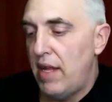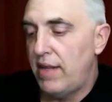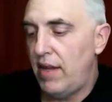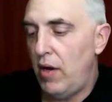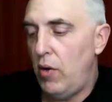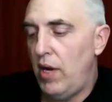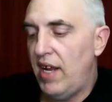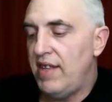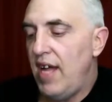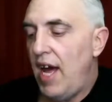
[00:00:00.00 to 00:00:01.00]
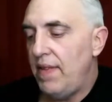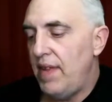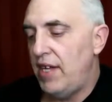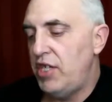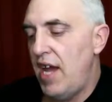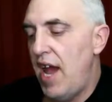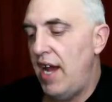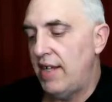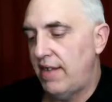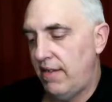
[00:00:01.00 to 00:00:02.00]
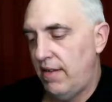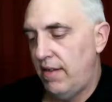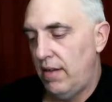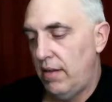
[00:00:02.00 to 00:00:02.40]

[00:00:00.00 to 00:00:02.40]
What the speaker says: So, it's not that she hates